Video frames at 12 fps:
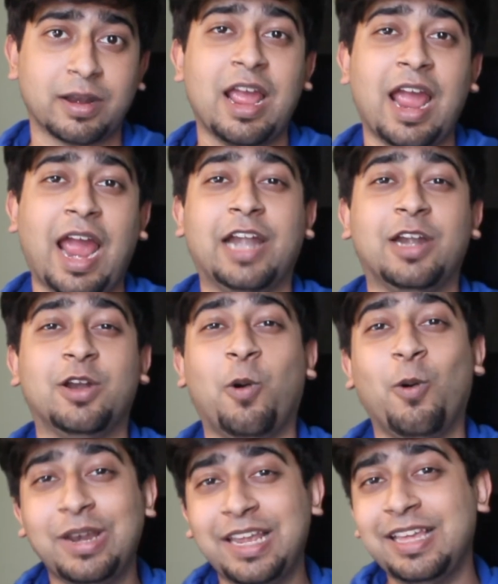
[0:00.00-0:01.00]
and
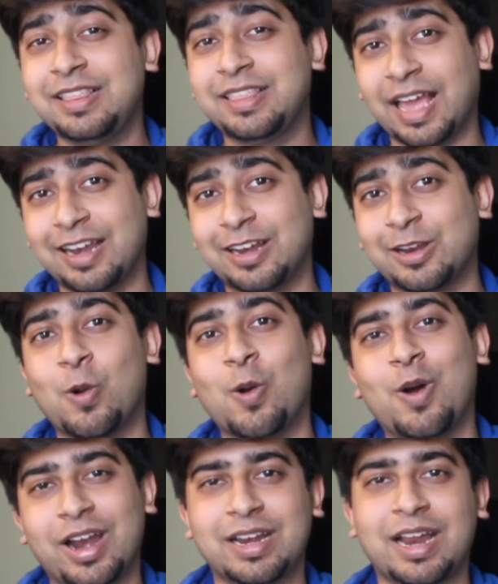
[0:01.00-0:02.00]
only then go
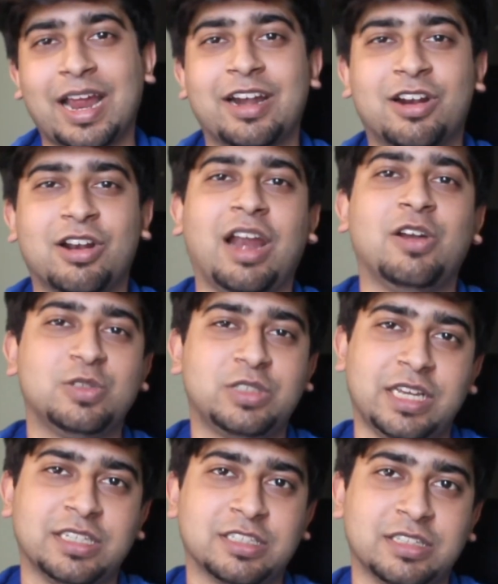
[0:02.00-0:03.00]
ahead and try to change
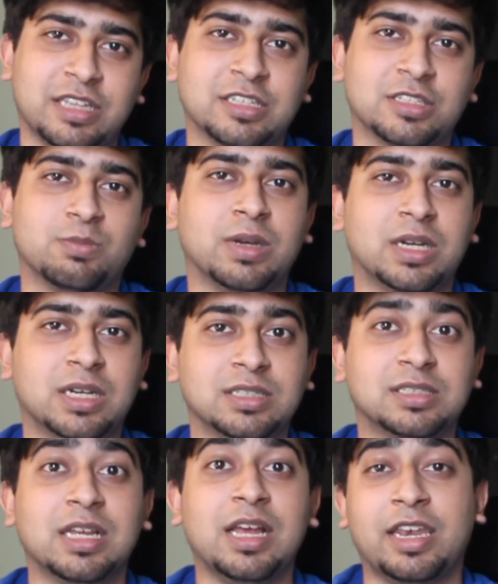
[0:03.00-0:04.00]
things because
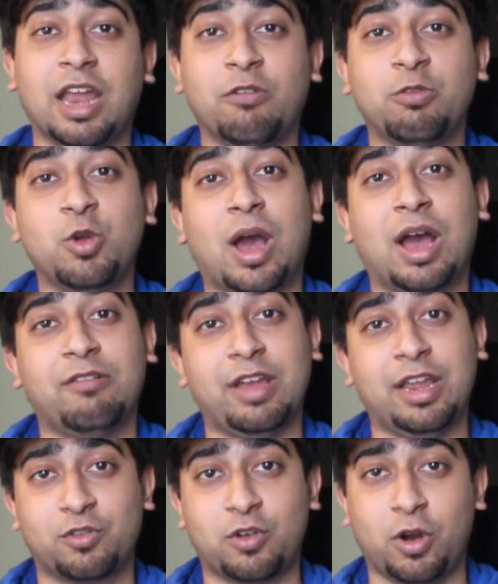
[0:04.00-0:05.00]
now you have enough
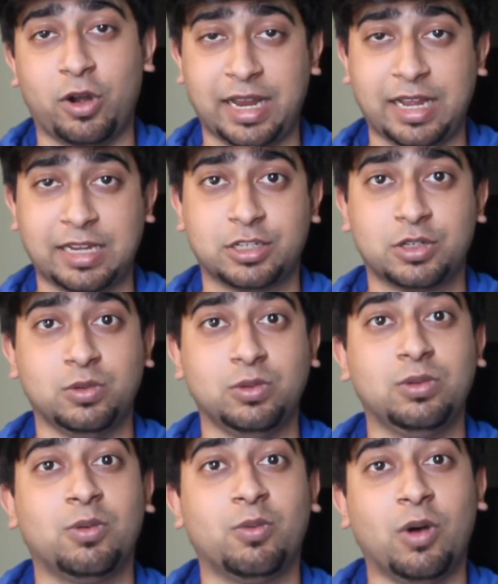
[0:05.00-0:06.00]
context to
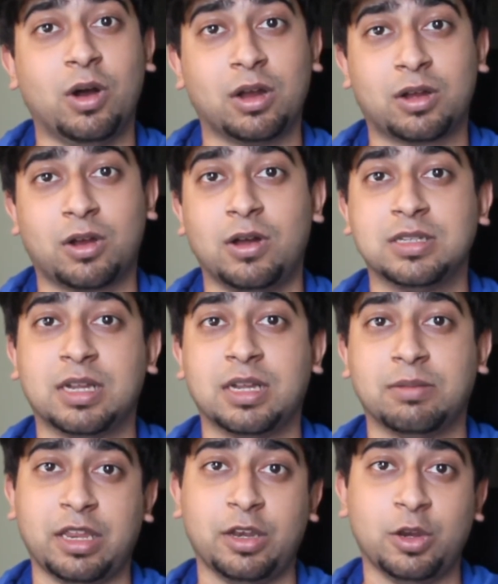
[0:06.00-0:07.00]
work on something new